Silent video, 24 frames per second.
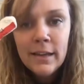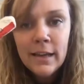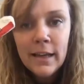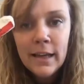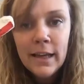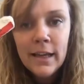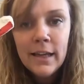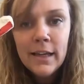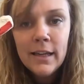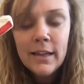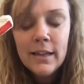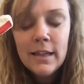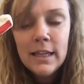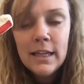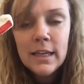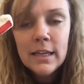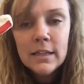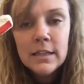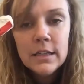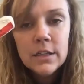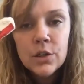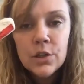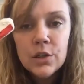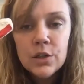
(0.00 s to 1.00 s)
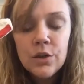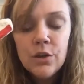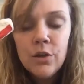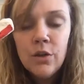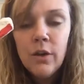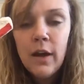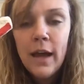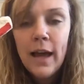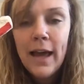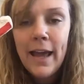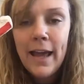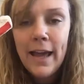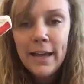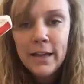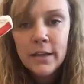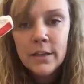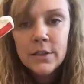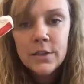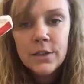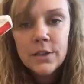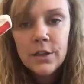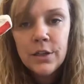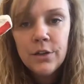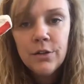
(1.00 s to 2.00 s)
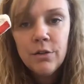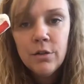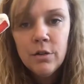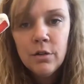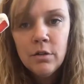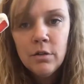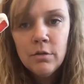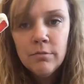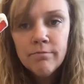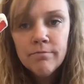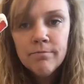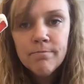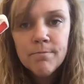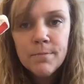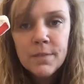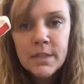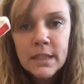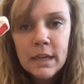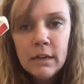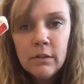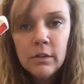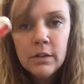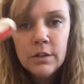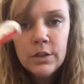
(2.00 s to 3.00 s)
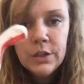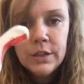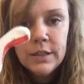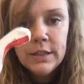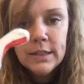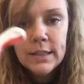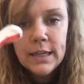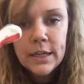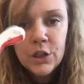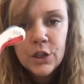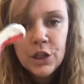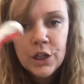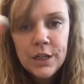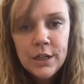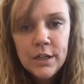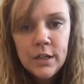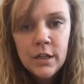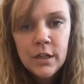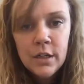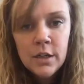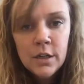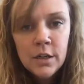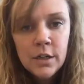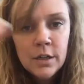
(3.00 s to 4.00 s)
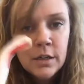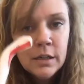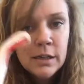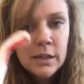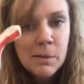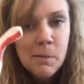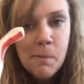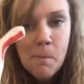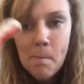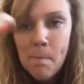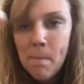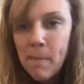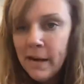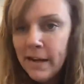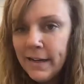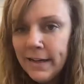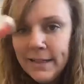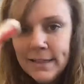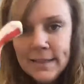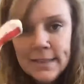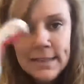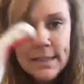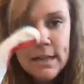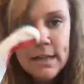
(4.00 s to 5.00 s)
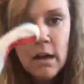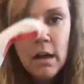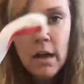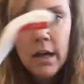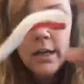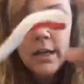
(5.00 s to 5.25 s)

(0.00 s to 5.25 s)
in the additional axial skeleton section, but it's not.